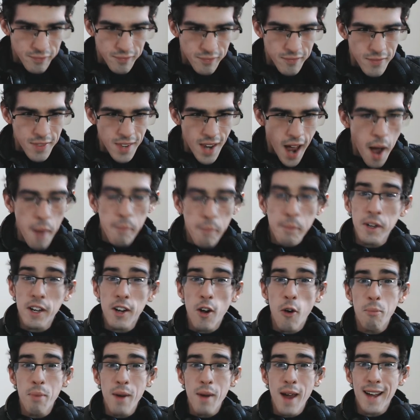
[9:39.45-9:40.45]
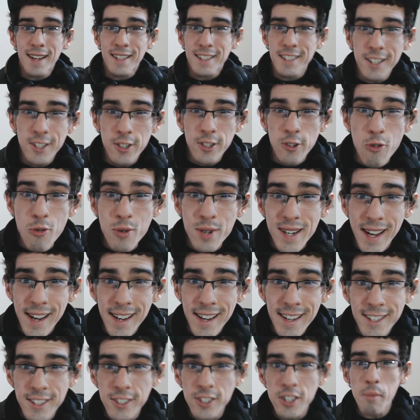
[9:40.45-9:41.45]
go back to the UK and
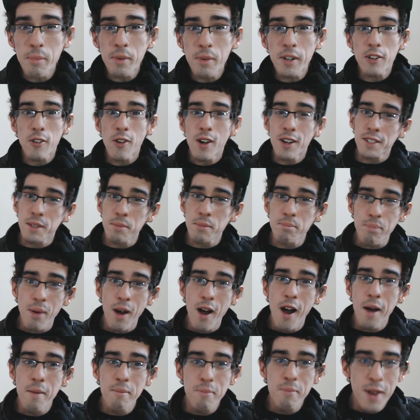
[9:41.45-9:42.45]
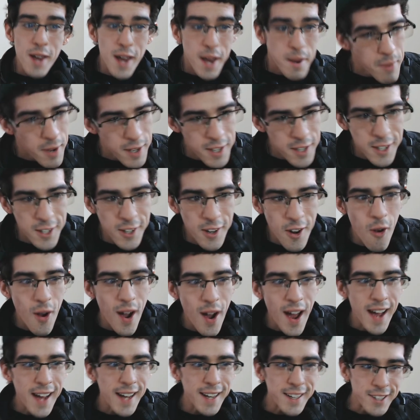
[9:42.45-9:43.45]
jump across the pond, man. But you know, I had
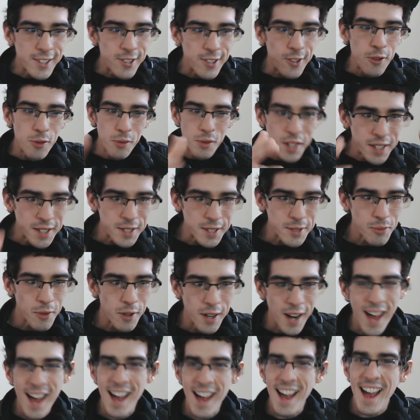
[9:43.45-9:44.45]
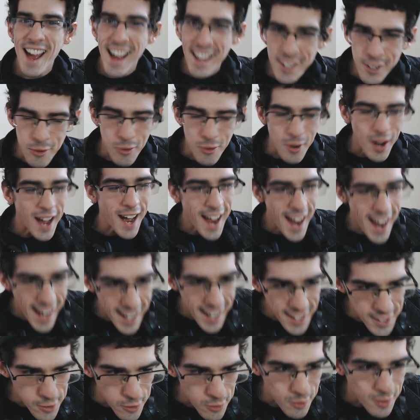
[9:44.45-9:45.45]
to do this one. I had to.
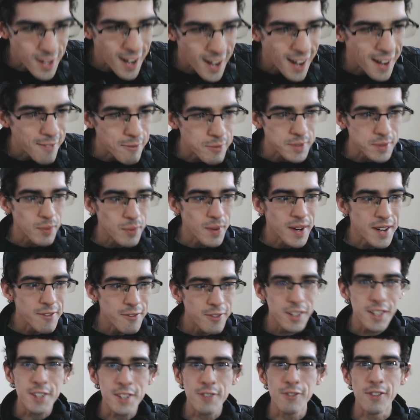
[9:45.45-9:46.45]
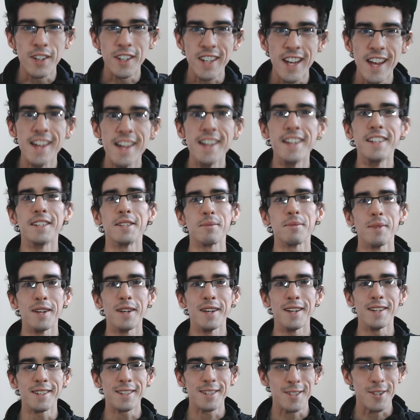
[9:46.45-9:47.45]
I was waiting for this for days, man.
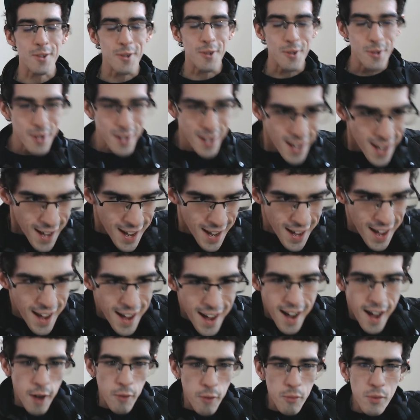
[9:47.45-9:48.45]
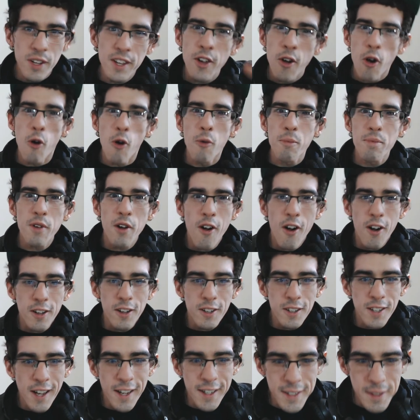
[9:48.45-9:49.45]
So I really hope y'all
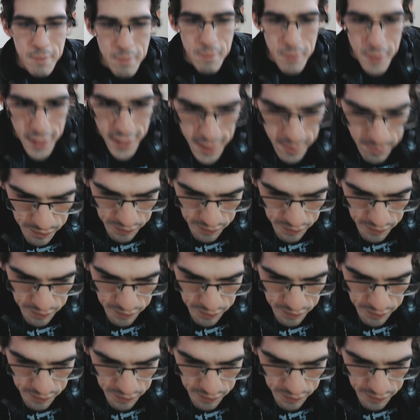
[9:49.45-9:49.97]
liked it, man.